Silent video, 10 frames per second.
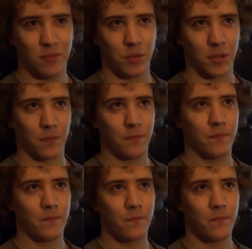But
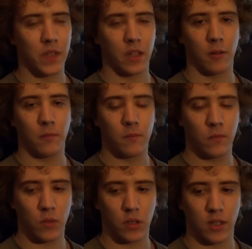yeah,
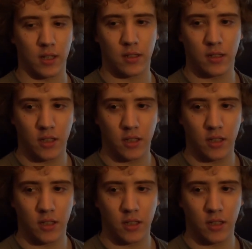we'll uh,